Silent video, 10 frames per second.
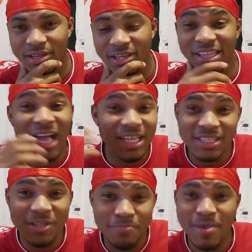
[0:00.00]
It has
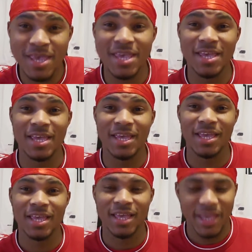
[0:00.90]
to be.
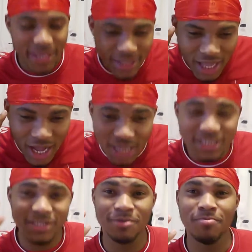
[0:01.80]
It
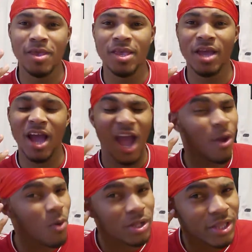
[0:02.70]
has to be. I
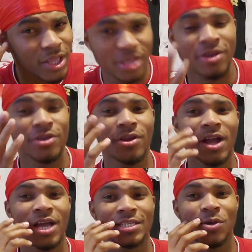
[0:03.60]
want to hear your
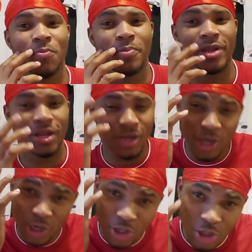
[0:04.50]
guys' opinion
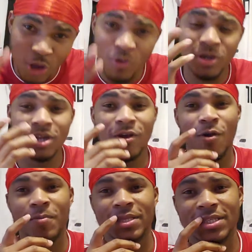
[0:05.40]
down in the
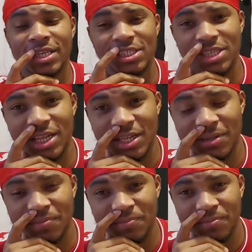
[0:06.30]
comment section.
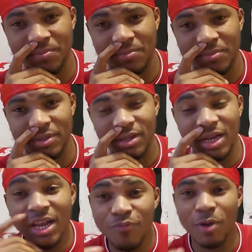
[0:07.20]

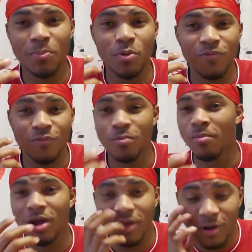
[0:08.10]
Liverpool
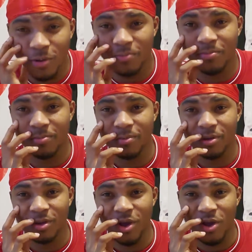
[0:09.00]
Football Club.
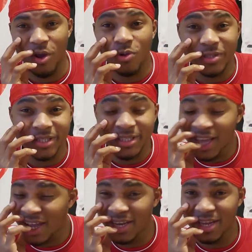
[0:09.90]

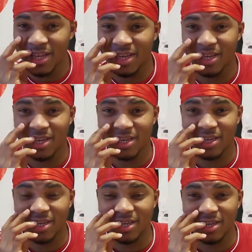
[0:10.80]
Outstanding.
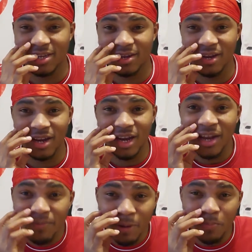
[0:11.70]

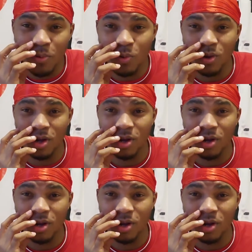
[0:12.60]
Liverpool.